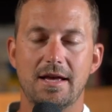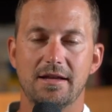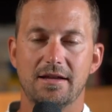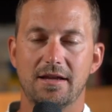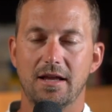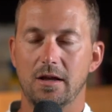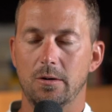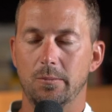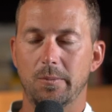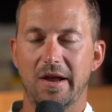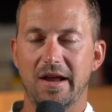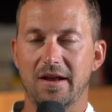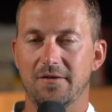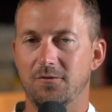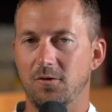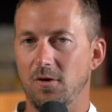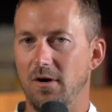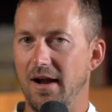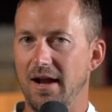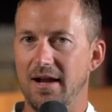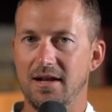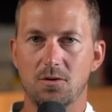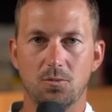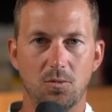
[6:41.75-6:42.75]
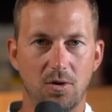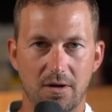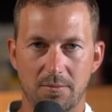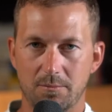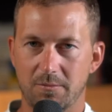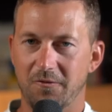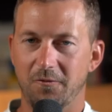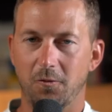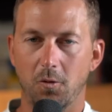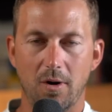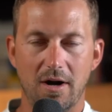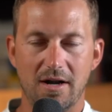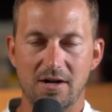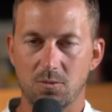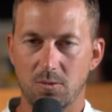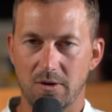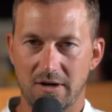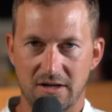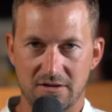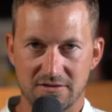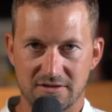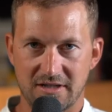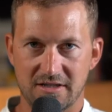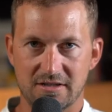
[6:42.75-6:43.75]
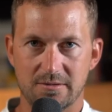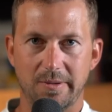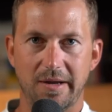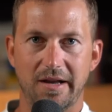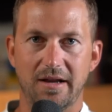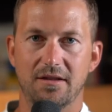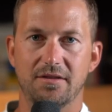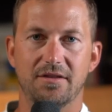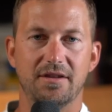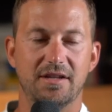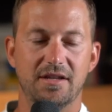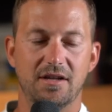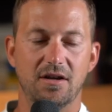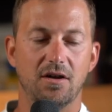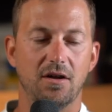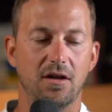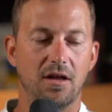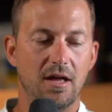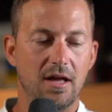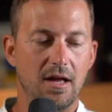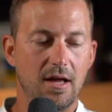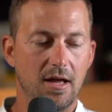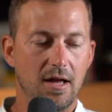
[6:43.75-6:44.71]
getting paid for anyone before anyone else gets paid in the deal.